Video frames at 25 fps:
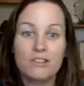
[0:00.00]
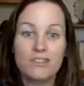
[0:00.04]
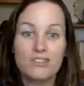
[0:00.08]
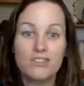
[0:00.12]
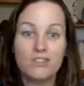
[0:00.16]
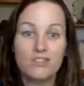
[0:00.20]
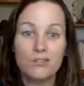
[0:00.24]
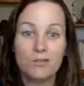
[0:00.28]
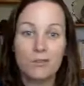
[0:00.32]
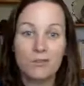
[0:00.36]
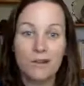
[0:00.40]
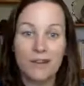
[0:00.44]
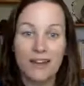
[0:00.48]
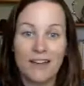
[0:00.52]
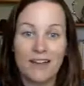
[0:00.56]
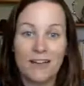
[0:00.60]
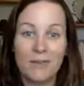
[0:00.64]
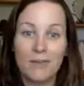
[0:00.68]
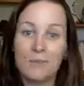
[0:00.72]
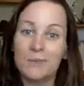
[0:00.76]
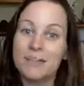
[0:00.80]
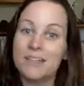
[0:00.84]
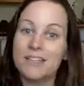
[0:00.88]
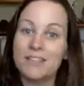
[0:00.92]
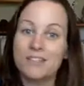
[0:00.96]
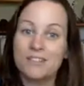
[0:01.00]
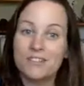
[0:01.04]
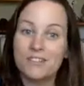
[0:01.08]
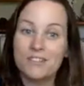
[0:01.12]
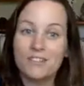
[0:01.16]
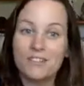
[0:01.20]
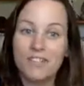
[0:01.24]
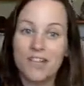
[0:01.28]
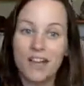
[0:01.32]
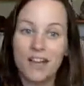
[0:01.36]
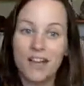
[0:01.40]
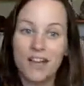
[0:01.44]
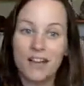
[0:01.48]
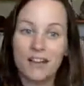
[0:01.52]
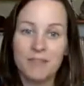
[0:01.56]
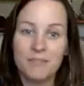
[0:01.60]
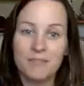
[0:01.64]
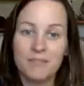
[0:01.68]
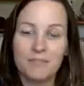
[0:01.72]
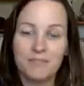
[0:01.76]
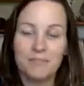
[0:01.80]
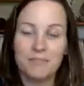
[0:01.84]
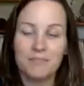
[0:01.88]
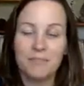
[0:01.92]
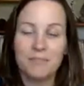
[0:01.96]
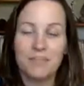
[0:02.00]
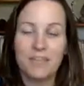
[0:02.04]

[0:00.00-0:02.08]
so quiet winter time,